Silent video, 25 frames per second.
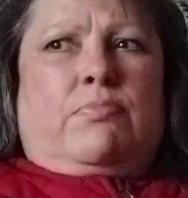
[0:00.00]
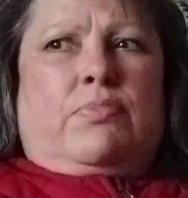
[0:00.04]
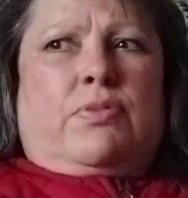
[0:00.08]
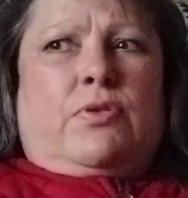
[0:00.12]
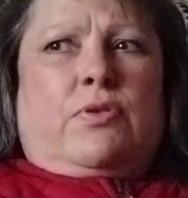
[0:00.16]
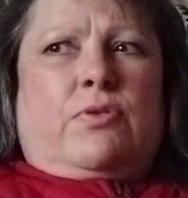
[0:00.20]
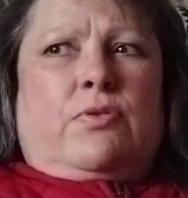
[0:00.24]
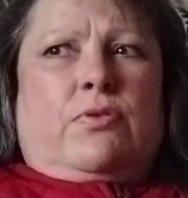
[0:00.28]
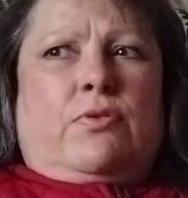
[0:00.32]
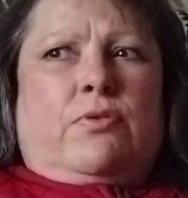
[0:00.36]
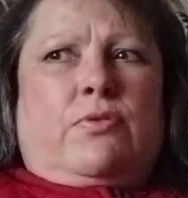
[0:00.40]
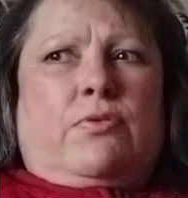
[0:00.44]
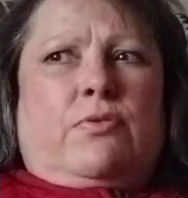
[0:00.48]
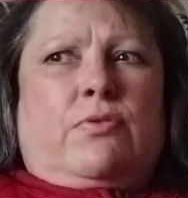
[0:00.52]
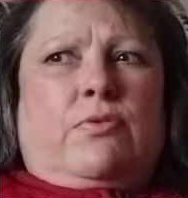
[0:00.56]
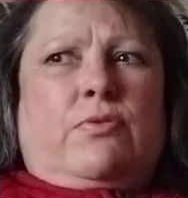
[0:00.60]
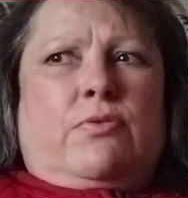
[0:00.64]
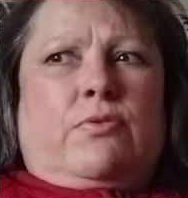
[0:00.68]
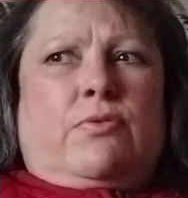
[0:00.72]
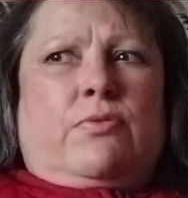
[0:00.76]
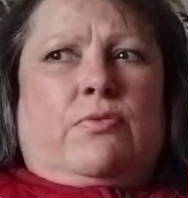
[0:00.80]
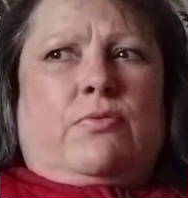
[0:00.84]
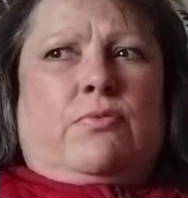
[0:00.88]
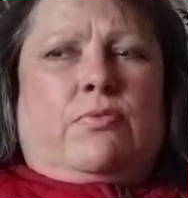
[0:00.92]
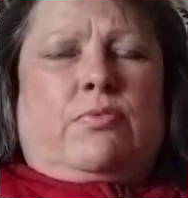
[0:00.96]
but
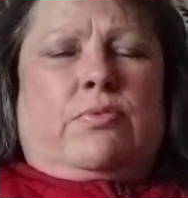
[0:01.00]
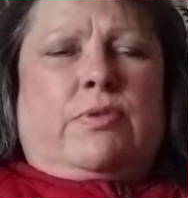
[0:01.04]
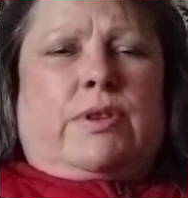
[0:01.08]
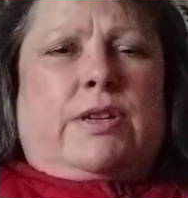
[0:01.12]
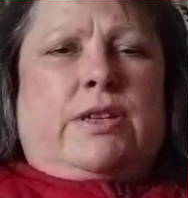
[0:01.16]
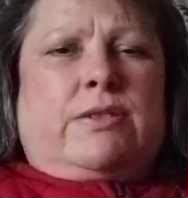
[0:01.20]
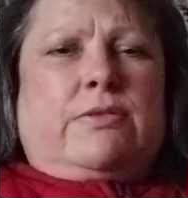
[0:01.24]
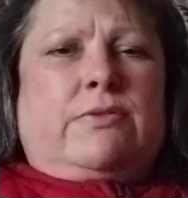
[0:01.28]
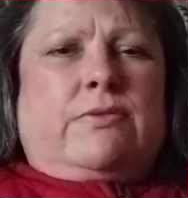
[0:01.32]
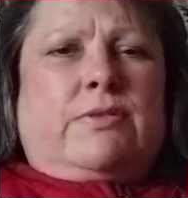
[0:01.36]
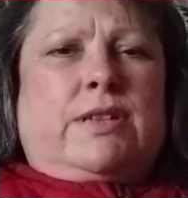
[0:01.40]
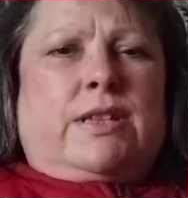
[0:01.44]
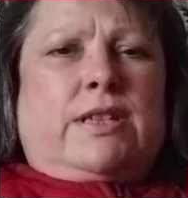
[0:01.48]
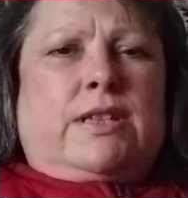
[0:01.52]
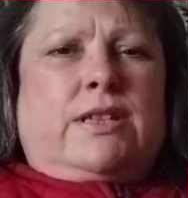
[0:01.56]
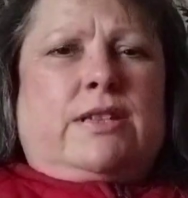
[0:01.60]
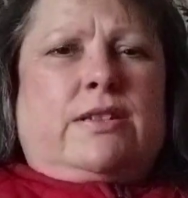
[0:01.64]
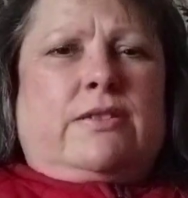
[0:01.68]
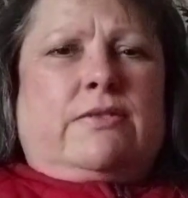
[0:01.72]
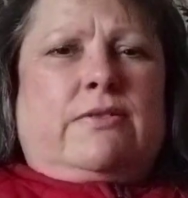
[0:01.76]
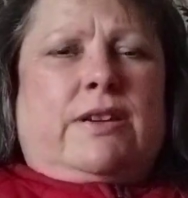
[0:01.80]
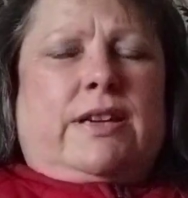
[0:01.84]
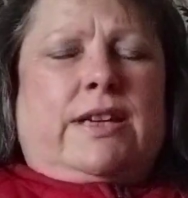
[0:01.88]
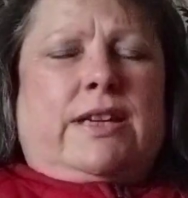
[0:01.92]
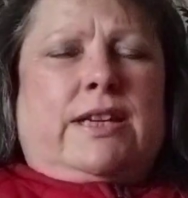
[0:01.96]
we don't need
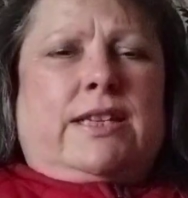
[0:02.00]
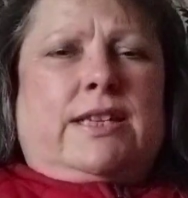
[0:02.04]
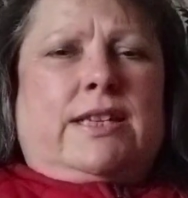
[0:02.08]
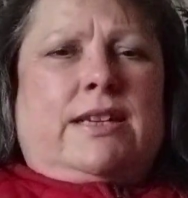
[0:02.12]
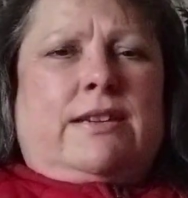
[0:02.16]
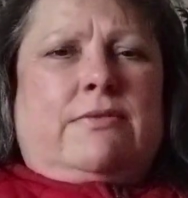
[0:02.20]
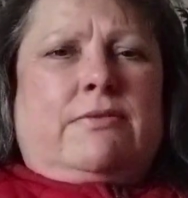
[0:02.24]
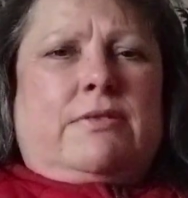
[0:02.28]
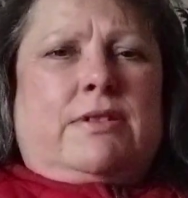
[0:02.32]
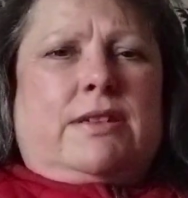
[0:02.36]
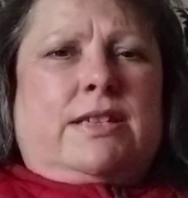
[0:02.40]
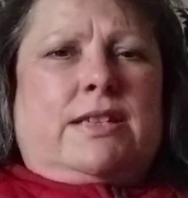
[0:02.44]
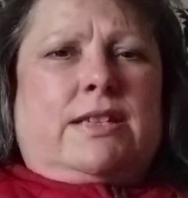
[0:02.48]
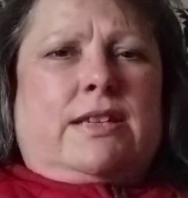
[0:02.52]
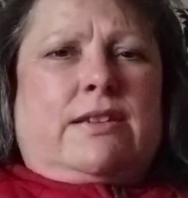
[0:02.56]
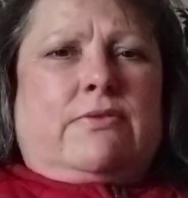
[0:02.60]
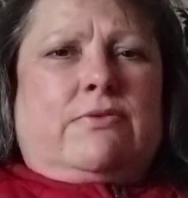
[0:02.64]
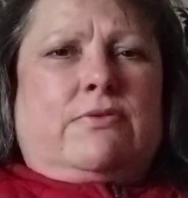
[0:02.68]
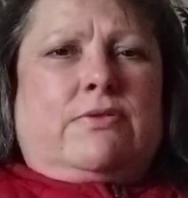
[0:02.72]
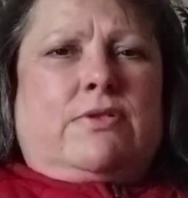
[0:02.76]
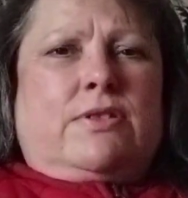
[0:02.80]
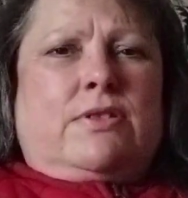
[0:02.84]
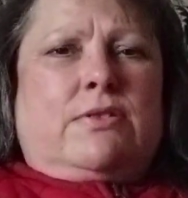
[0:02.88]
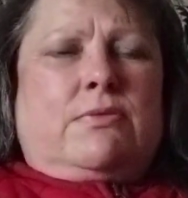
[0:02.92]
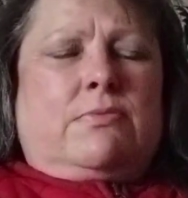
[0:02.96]
to drag it down
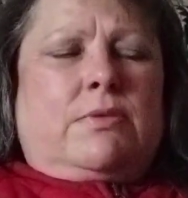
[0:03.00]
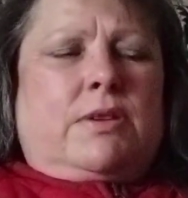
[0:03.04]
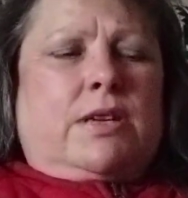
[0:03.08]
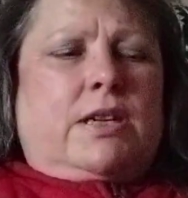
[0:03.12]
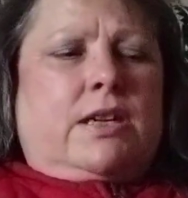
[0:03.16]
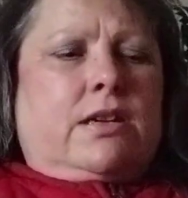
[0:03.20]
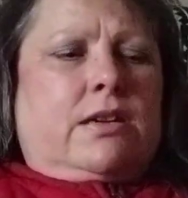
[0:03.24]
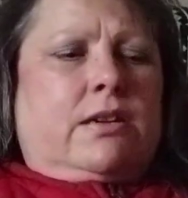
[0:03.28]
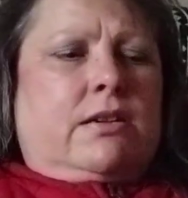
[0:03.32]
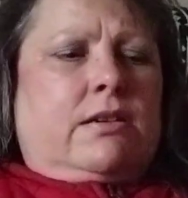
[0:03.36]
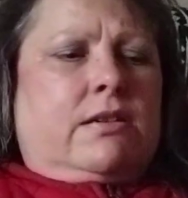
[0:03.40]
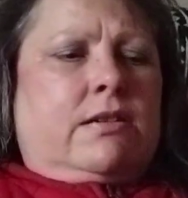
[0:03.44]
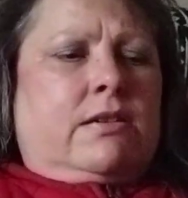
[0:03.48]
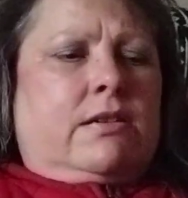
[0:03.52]
ourselves, do we?